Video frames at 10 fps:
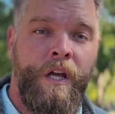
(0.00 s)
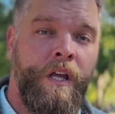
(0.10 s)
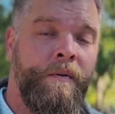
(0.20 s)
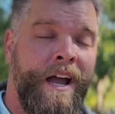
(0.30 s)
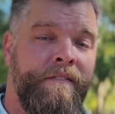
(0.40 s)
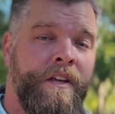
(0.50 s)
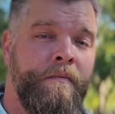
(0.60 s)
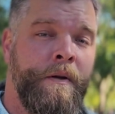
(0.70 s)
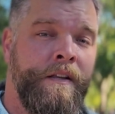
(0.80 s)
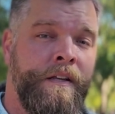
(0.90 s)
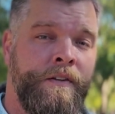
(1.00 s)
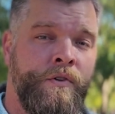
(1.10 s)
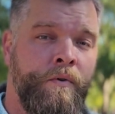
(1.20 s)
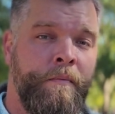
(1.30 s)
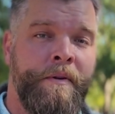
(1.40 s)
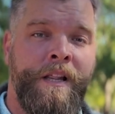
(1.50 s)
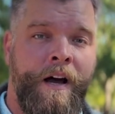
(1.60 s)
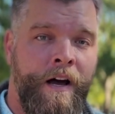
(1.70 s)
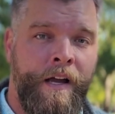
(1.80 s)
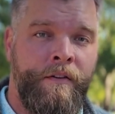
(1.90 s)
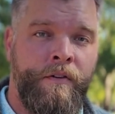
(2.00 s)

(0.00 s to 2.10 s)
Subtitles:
you have the ability to apply